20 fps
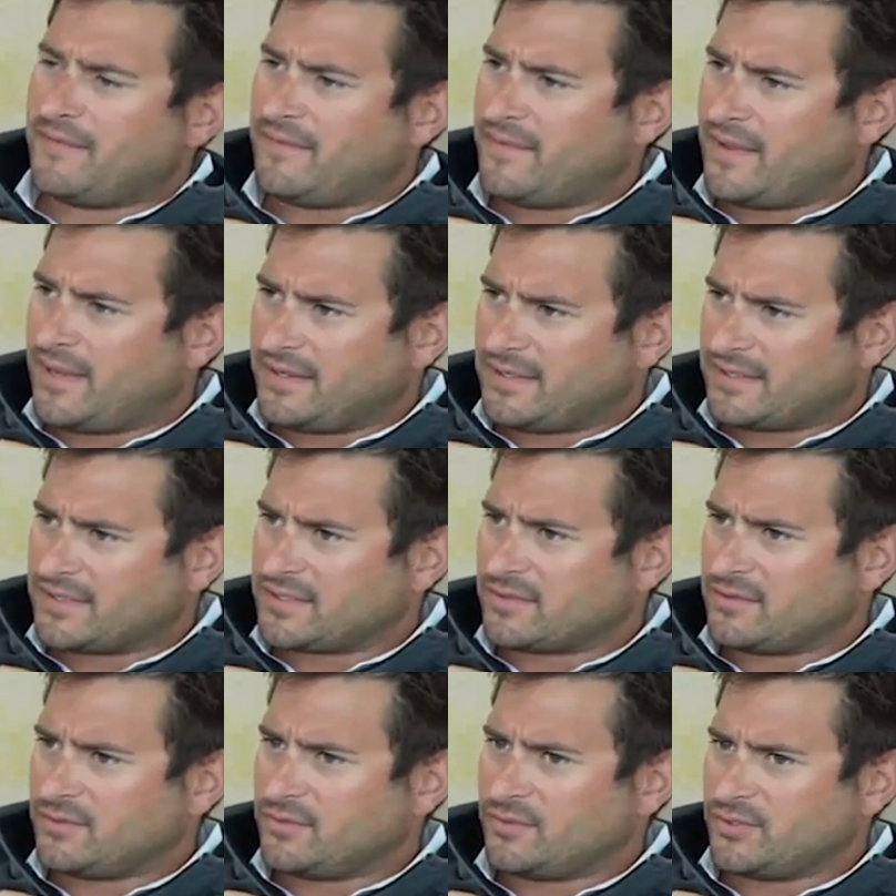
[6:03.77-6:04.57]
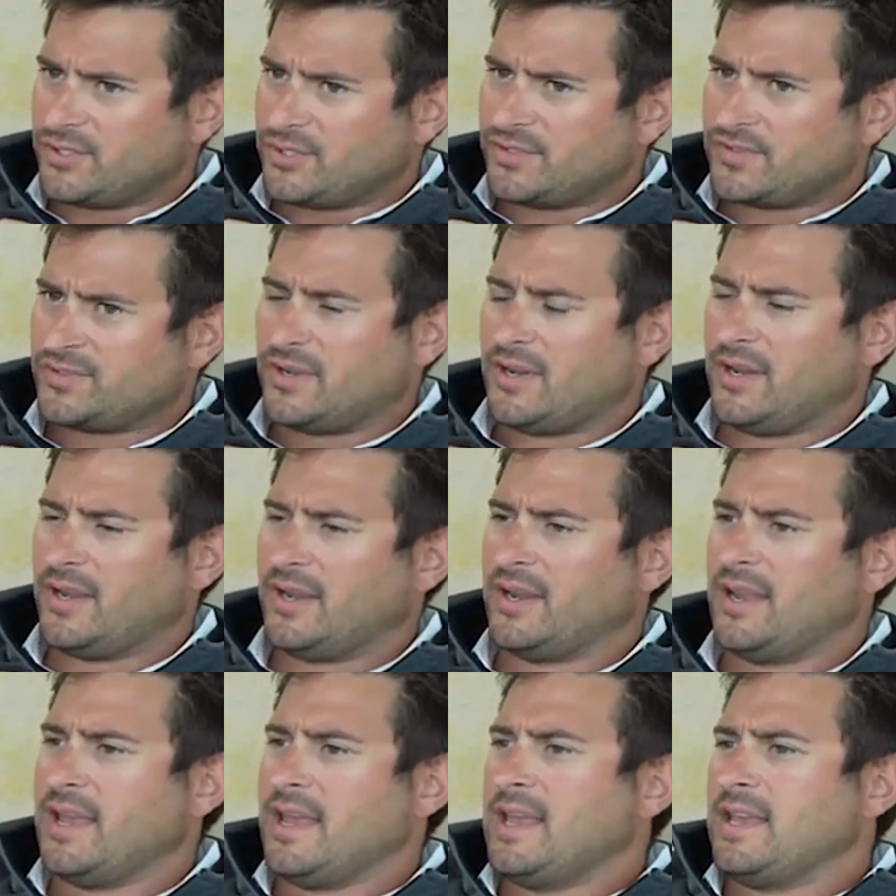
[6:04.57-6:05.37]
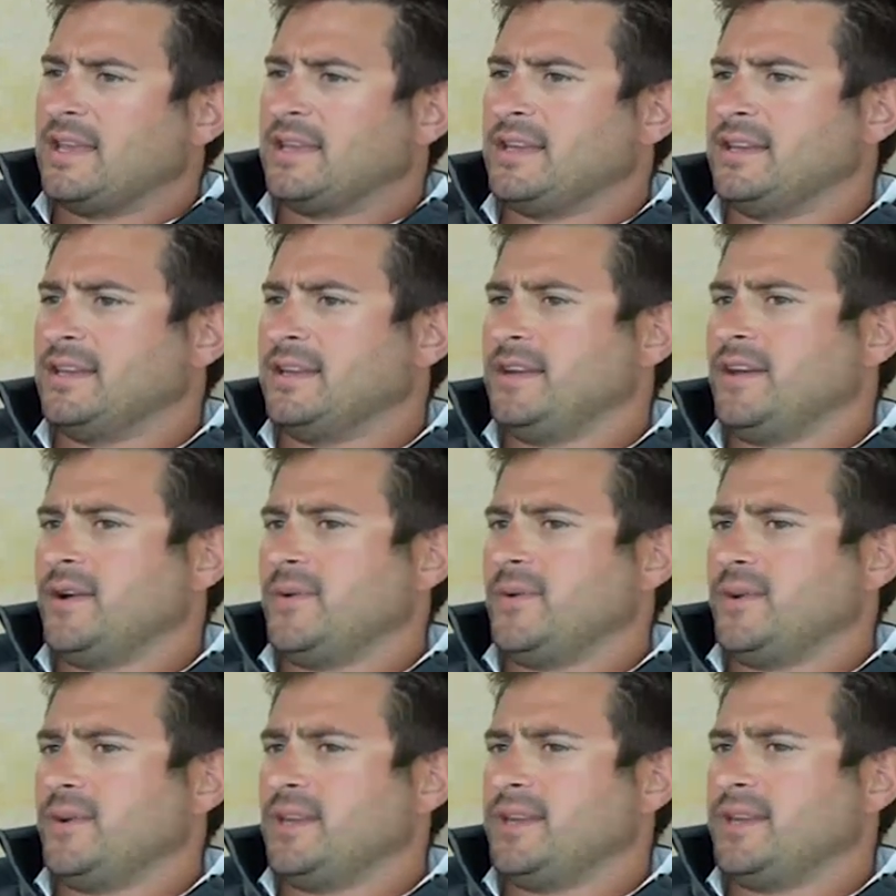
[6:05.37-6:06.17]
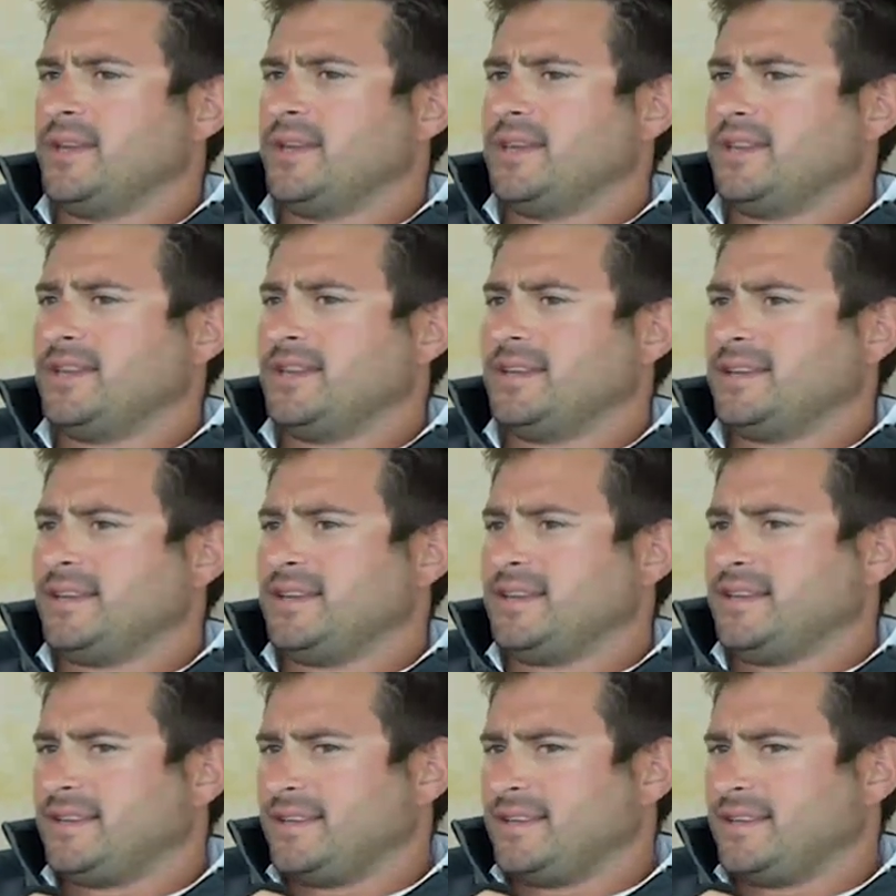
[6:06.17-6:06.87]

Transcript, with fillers: event exclusions on, you know, you, you,